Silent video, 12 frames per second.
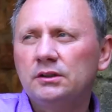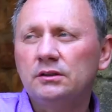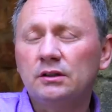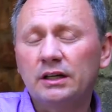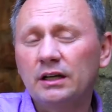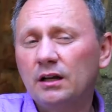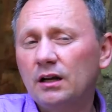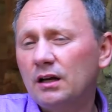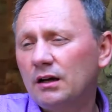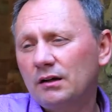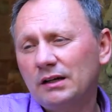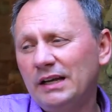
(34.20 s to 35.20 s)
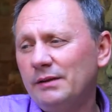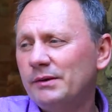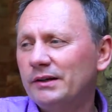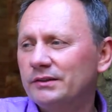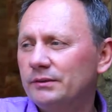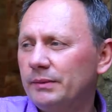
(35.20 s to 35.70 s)
you know, I get a lot of
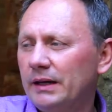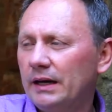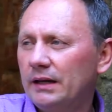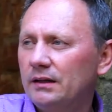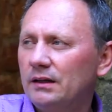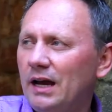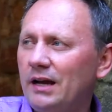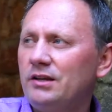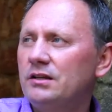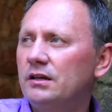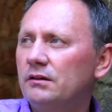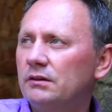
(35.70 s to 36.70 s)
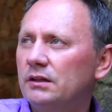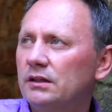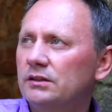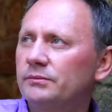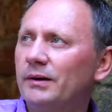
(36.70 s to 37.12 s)
emails about it. How do you deal with this?